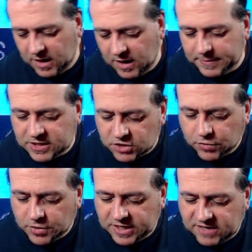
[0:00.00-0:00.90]
because they're
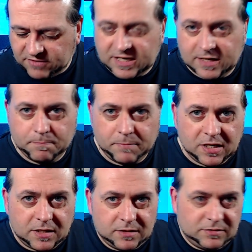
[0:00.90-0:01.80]
only AV,
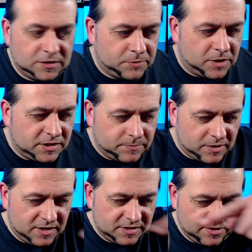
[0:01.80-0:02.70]
but surprise,
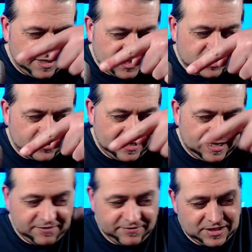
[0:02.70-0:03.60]
surprise, this is only
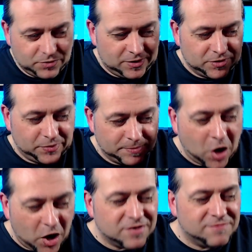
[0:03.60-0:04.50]
AV as well. So I'm
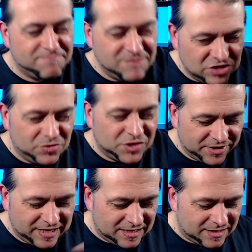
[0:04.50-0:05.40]
kind of used to
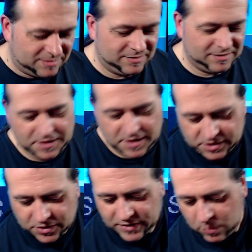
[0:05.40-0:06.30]
that.
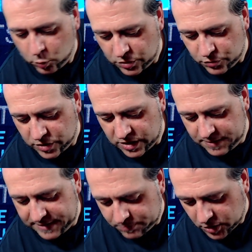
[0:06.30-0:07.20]
So that wouldn't really
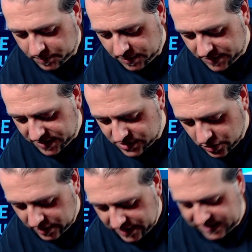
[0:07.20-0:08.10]
be a problem, that it's
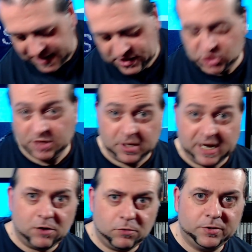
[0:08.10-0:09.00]
not like a HDMI
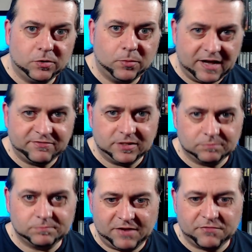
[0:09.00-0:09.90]
output or whatever
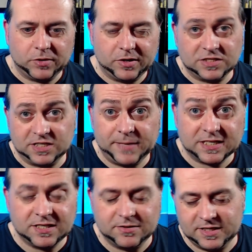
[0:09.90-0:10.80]
everyone else
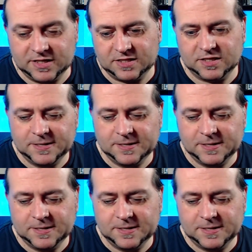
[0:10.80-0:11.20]
expects nowadays.